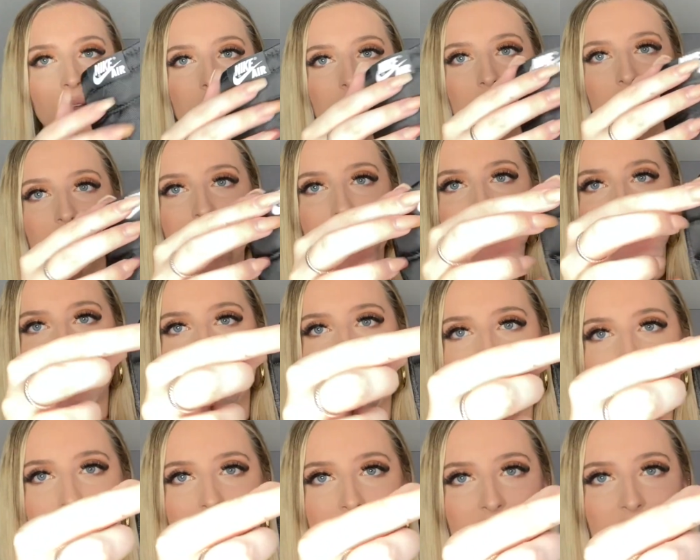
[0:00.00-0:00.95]
And then the
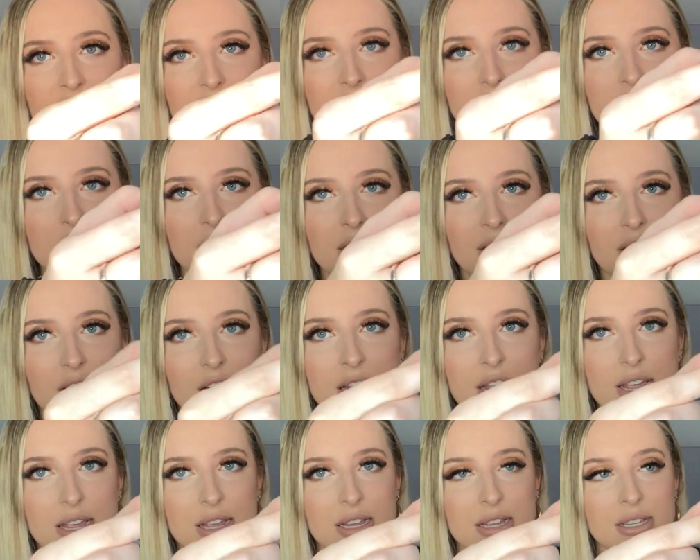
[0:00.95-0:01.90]
Nike Air right here
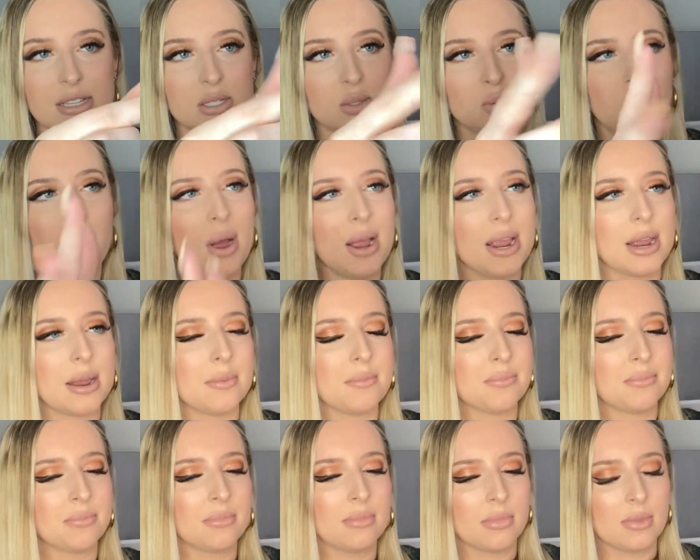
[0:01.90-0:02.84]
is white.
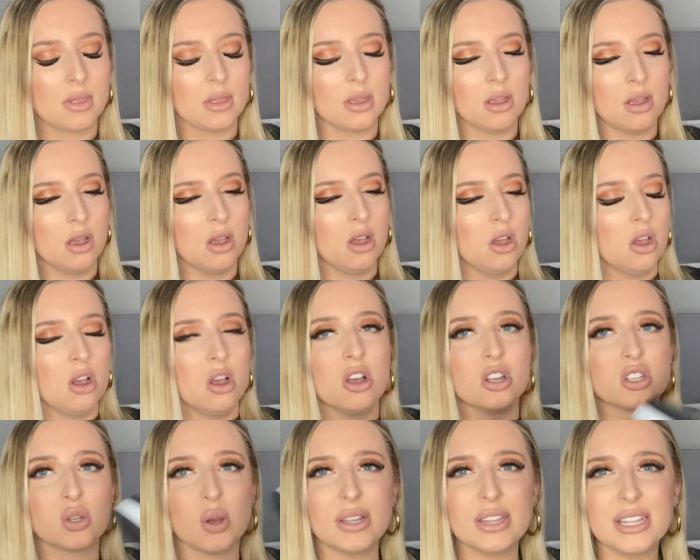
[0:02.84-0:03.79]

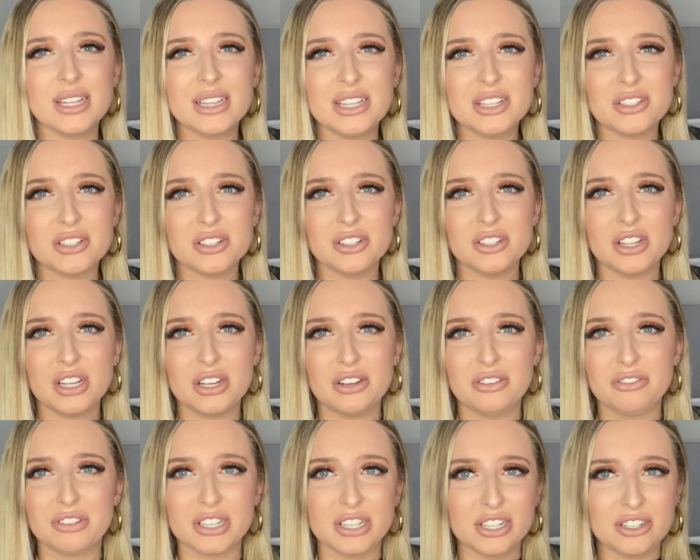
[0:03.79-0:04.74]
So I think these are
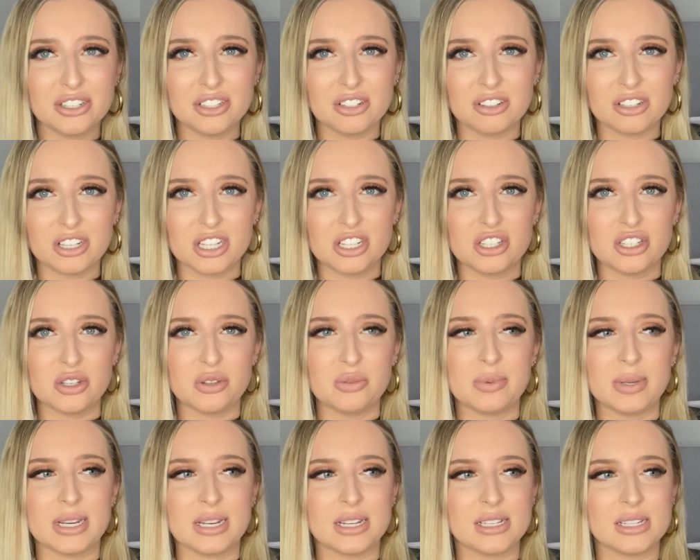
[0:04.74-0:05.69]
a really good looking shoe,
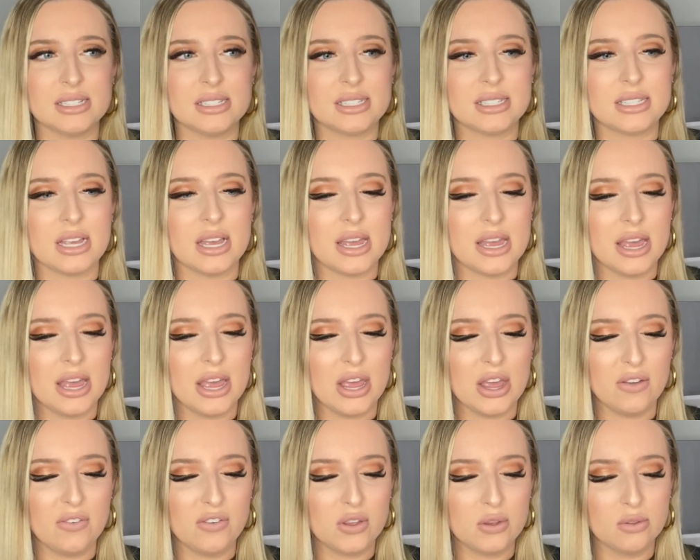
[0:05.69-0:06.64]
because
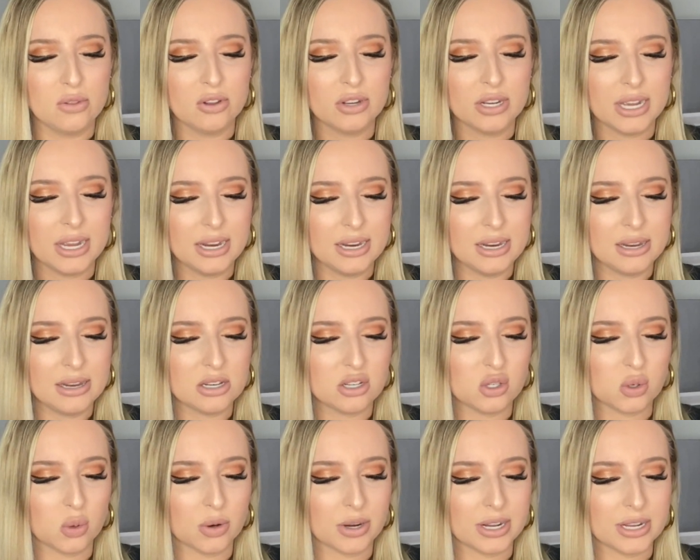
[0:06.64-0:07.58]
if you look at
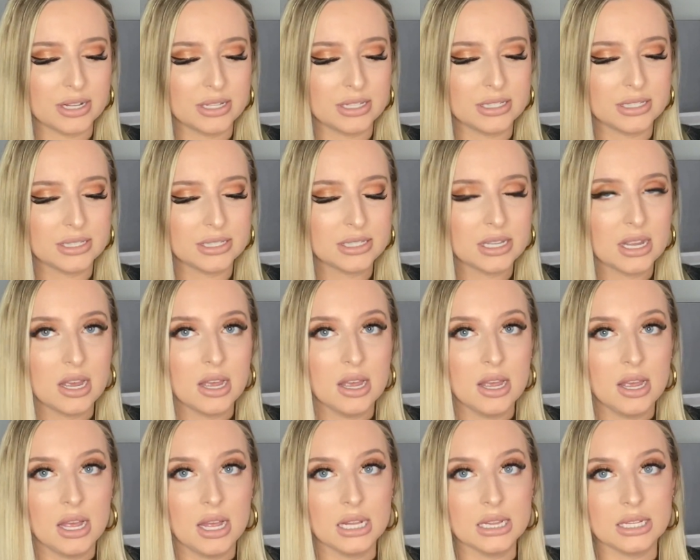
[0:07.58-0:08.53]
Jordans,
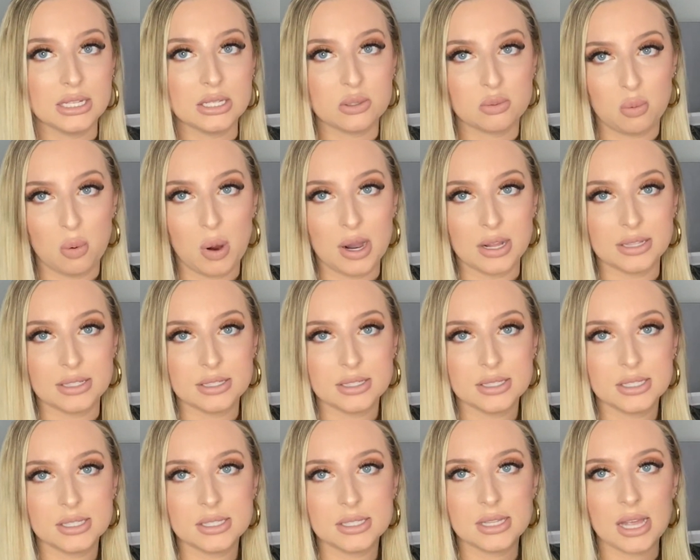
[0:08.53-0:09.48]
at least
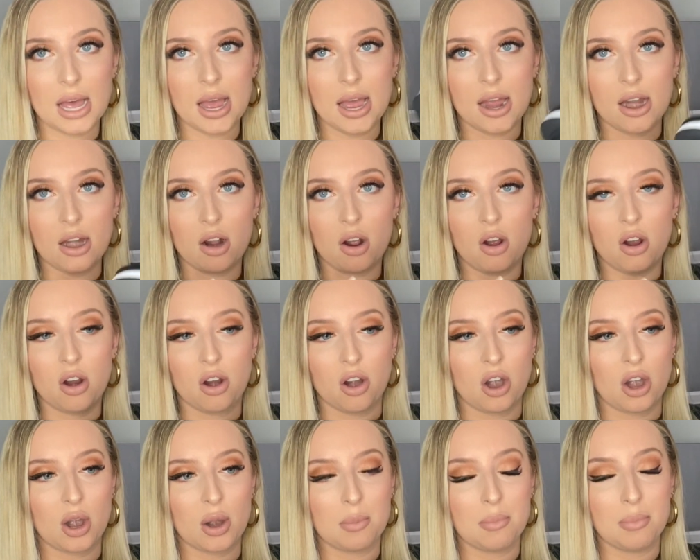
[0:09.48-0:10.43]
ones that
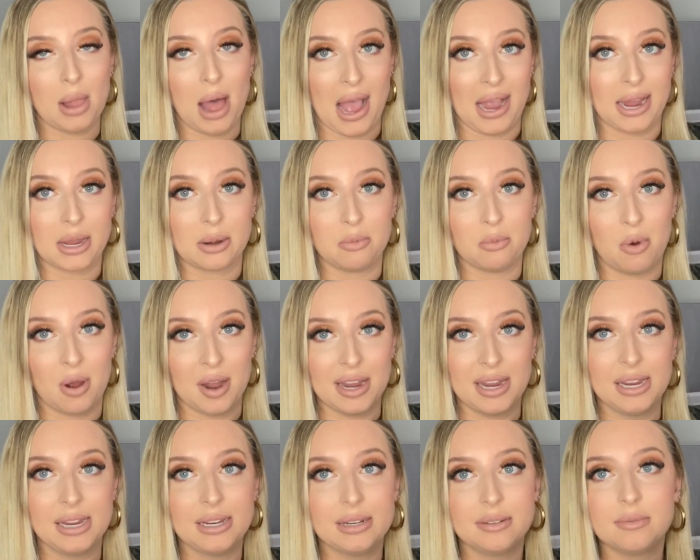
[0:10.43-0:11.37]
are black and
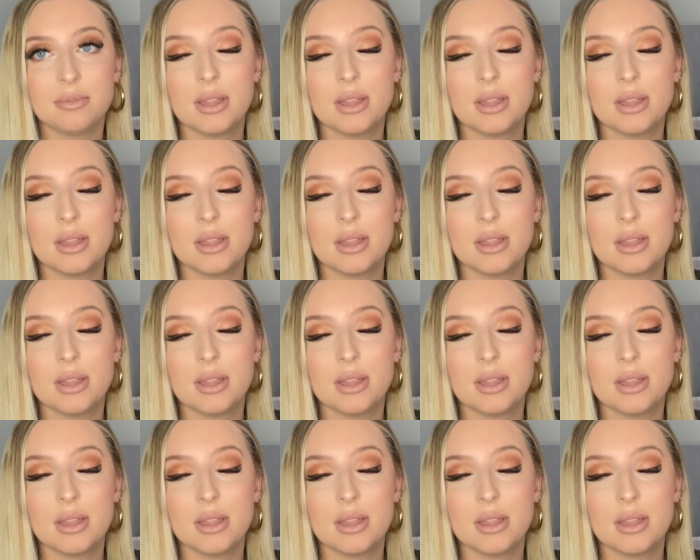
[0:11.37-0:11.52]
white,